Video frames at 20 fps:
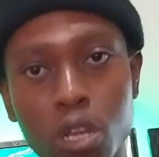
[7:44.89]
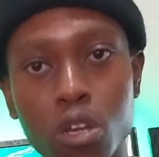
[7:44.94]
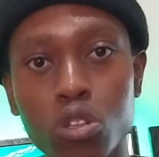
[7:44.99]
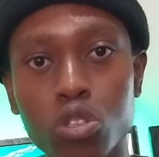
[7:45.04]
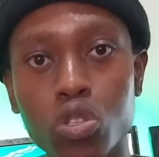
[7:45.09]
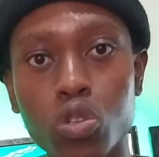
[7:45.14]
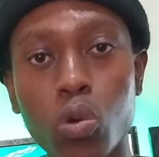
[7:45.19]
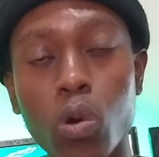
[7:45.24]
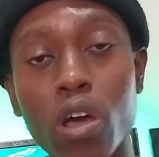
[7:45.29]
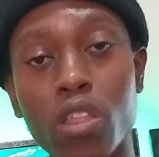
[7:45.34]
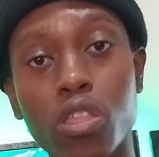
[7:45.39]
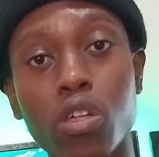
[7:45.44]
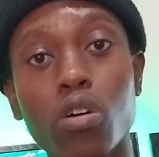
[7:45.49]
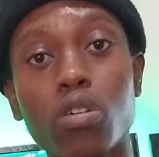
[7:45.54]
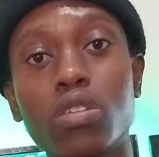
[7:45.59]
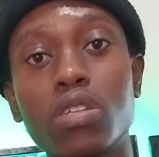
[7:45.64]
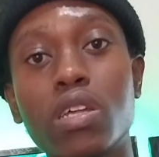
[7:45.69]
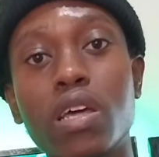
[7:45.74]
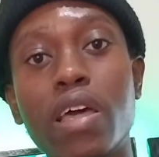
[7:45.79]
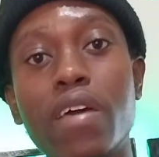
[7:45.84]
So I
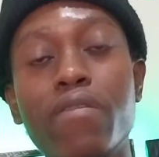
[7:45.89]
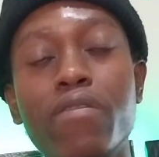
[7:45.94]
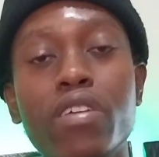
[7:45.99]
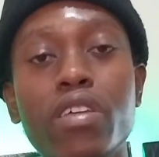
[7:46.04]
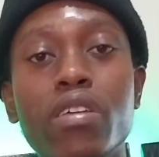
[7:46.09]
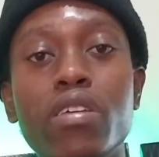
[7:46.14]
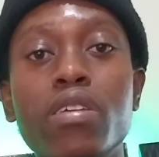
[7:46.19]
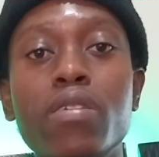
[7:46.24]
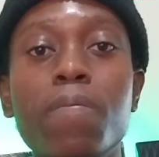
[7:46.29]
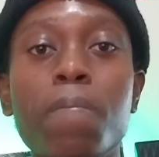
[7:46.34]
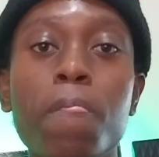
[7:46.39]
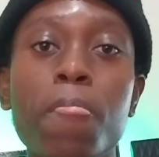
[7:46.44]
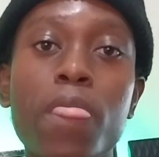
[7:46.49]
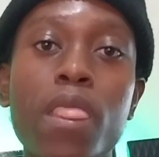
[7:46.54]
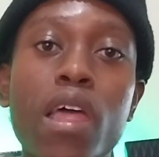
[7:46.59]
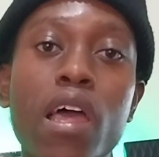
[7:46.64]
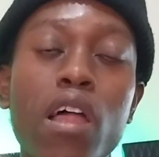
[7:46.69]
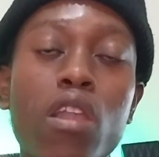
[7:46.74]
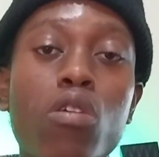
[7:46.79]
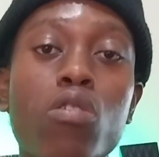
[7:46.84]
thought having
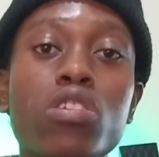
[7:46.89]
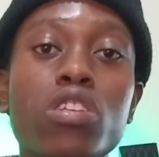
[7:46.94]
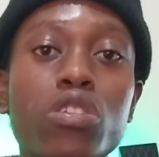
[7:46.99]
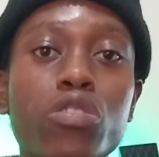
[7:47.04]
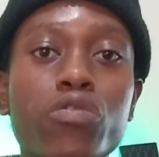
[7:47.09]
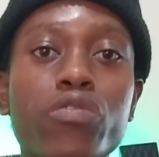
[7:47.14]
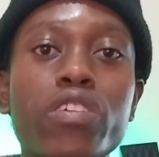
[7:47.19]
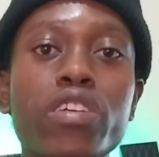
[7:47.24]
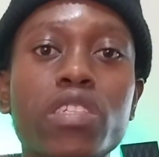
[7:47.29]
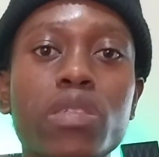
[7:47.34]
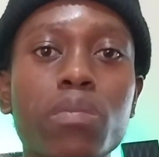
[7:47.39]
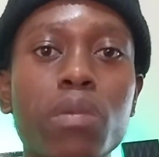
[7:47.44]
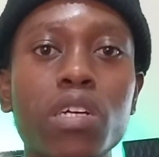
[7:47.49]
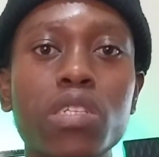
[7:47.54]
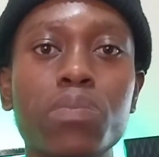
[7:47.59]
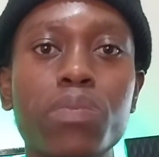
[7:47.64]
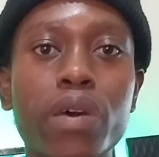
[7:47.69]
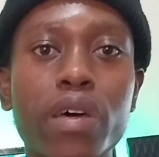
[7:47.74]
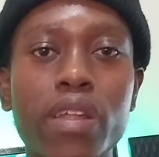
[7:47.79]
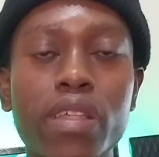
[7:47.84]
a law degree is
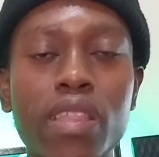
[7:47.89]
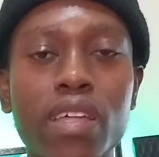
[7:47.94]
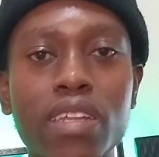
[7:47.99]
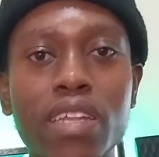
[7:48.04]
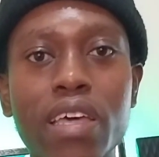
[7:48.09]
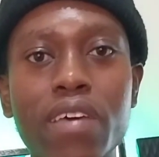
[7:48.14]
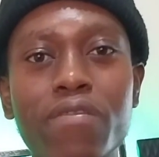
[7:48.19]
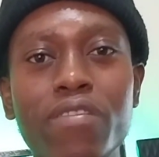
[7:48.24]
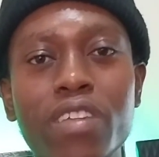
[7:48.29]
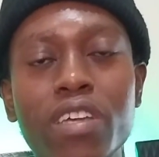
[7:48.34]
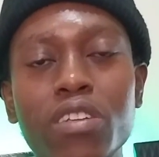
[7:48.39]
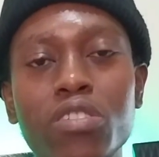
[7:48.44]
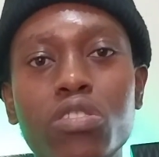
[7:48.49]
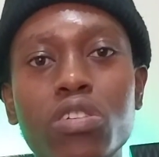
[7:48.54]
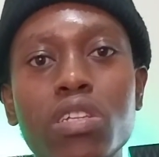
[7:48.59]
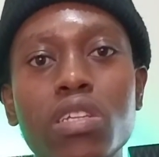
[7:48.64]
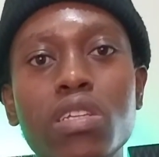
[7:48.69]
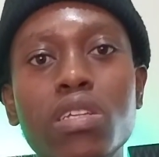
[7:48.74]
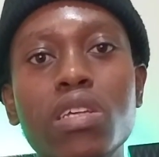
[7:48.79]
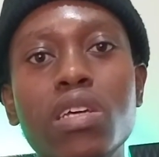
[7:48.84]
much better than having
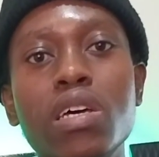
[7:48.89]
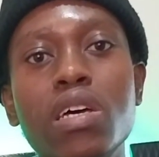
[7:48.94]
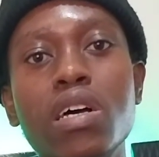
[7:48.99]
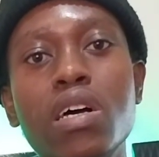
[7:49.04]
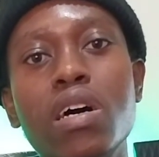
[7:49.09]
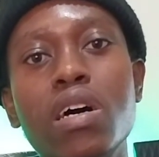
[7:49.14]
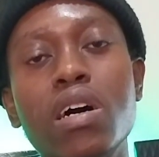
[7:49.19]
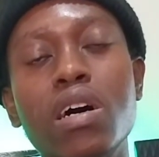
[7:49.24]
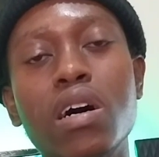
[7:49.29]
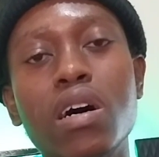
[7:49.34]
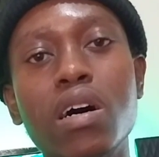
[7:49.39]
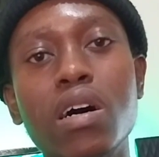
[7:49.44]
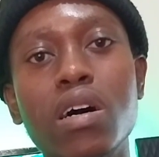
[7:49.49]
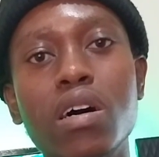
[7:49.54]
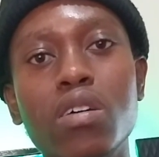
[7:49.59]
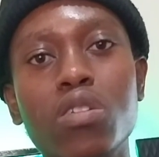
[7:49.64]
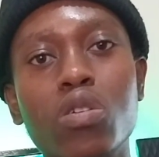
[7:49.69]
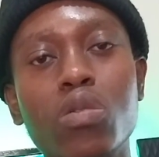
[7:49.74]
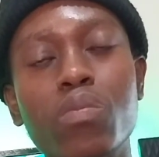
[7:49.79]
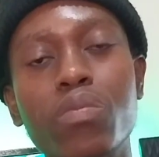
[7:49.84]
actually
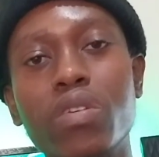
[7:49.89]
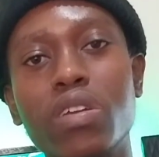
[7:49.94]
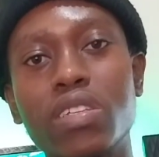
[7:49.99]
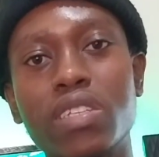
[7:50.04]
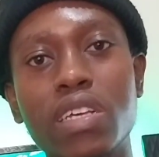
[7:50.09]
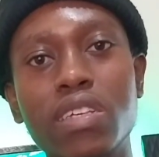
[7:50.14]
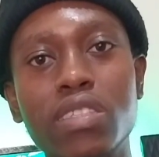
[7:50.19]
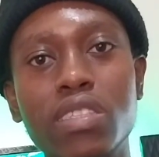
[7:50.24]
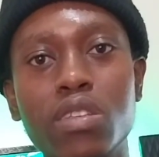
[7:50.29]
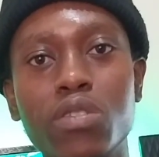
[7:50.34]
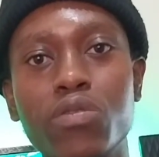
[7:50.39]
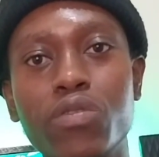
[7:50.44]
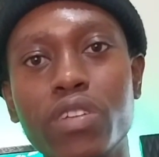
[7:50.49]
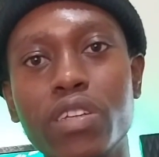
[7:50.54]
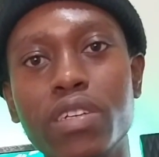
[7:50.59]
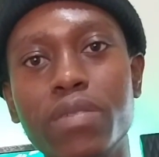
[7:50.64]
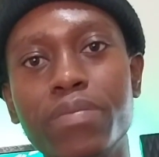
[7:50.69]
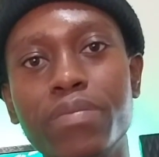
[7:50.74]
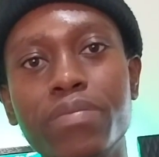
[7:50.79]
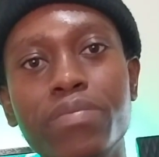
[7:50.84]
a computer science degree.